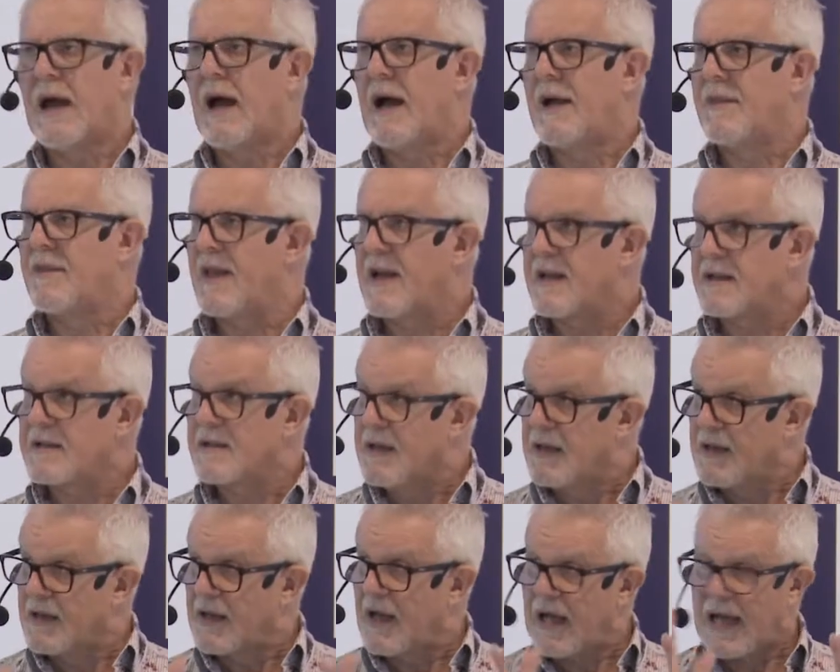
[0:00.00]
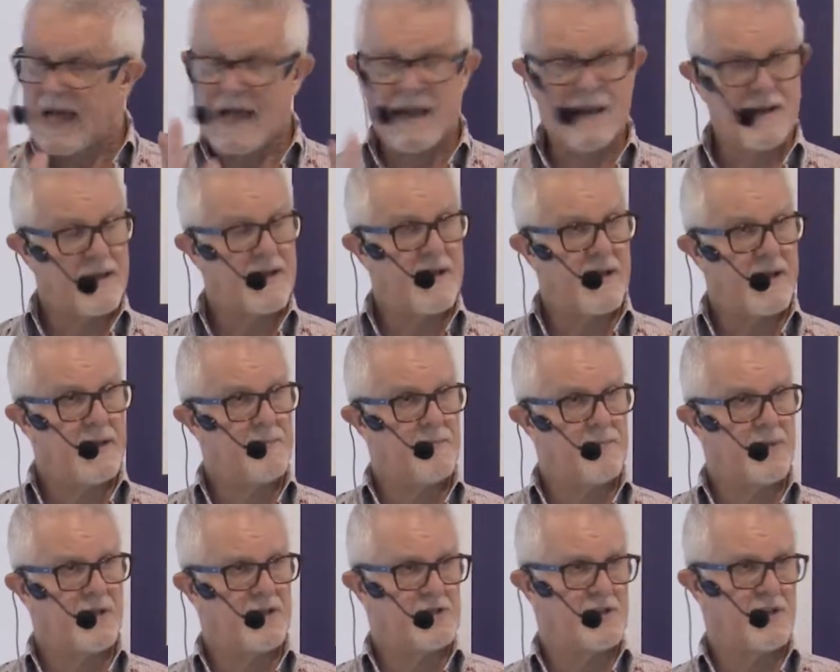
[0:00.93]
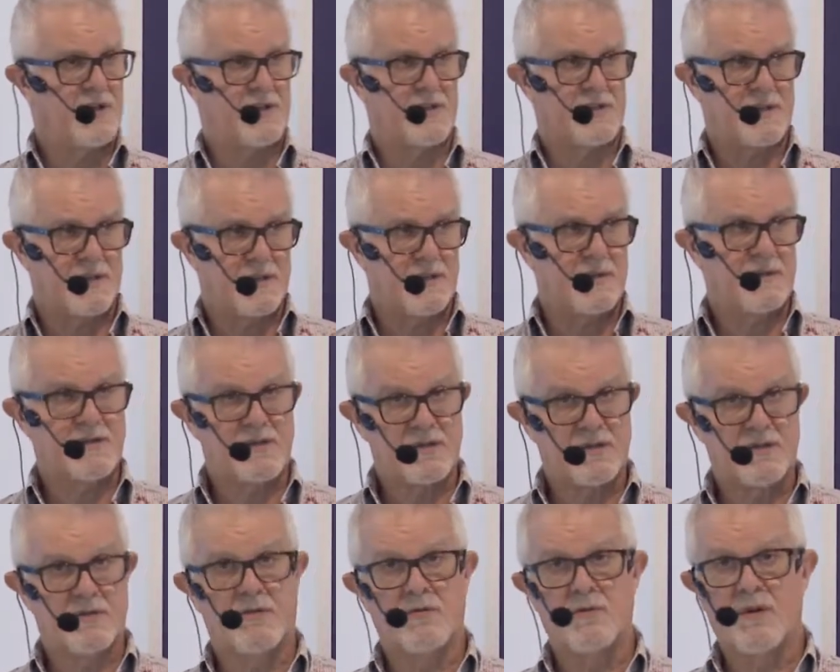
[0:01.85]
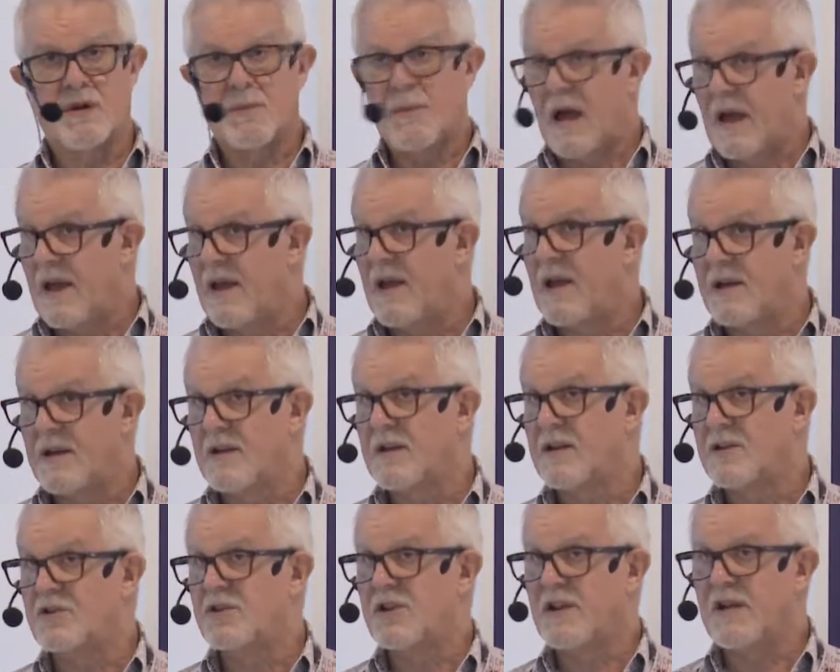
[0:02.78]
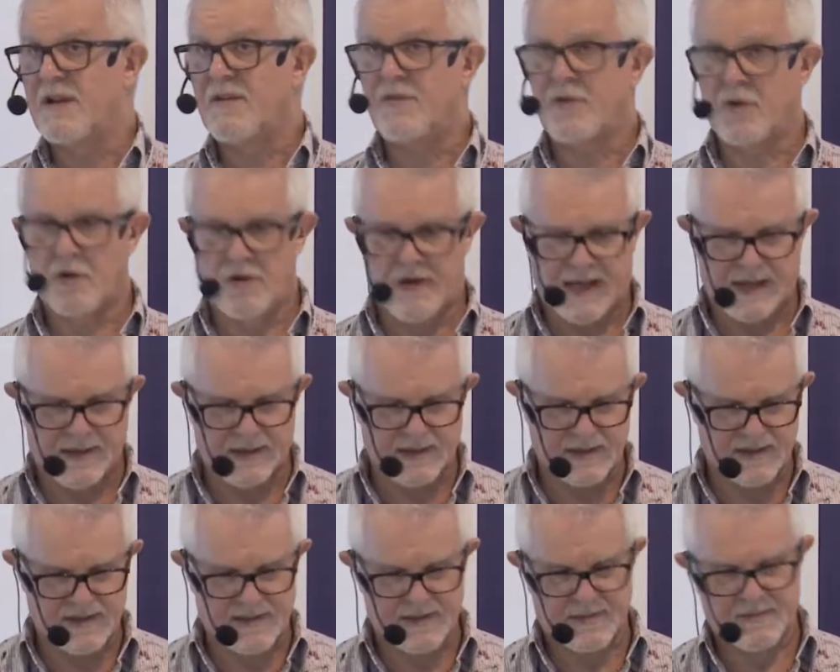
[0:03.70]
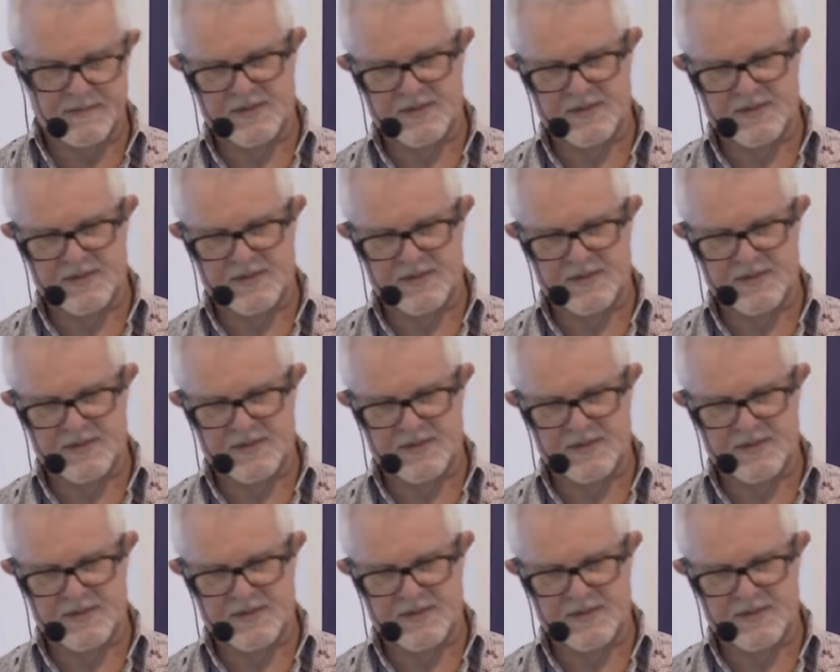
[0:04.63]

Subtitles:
and then allocate budget to achieve your ends.